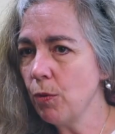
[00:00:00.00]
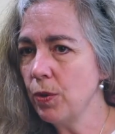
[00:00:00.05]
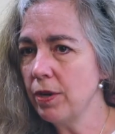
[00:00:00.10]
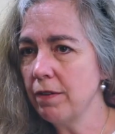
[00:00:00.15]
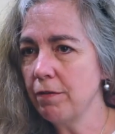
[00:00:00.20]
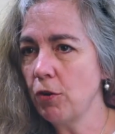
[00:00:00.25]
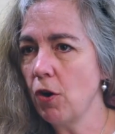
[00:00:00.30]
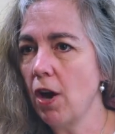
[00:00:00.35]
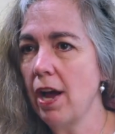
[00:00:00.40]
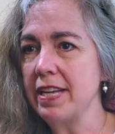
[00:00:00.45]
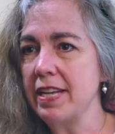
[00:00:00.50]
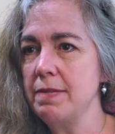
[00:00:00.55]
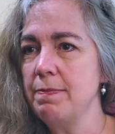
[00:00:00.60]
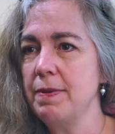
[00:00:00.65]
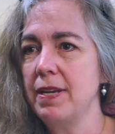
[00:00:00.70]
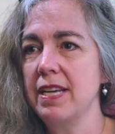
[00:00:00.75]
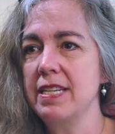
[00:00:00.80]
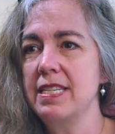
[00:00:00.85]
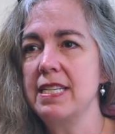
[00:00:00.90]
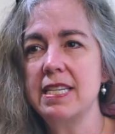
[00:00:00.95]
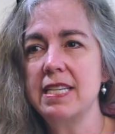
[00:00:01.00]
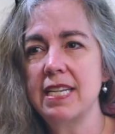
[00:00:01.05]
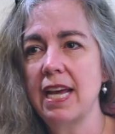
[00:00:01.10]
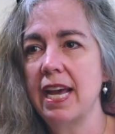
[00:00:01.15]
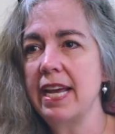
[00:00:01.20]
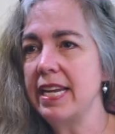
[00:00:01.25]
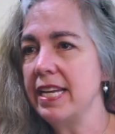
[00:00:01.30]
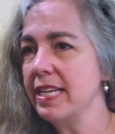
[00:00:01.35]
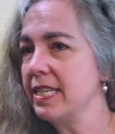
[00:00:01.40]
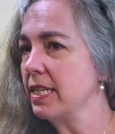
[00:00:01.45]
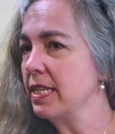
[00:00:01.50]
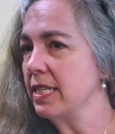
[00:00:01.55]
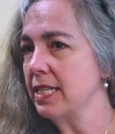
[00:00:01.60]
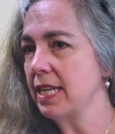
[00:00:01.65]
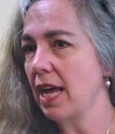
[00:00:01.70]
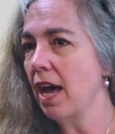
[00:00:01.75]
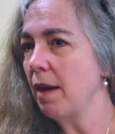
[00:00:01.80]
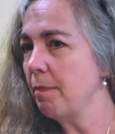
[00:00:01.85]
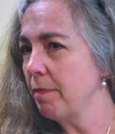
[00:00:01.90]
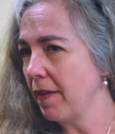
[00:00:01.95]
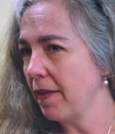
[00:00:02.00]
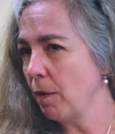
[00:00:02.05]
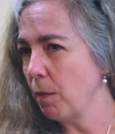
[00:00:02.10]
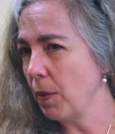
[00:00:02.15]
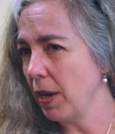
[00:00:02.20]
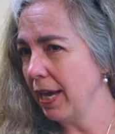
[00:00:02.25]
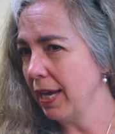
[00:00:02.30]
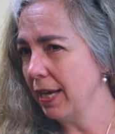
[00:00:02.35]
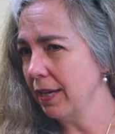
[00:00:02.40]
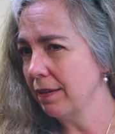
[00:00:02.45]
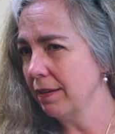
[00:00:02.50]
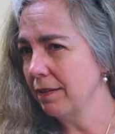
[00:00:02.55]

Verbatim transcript: would have crossed because society isn't set up that way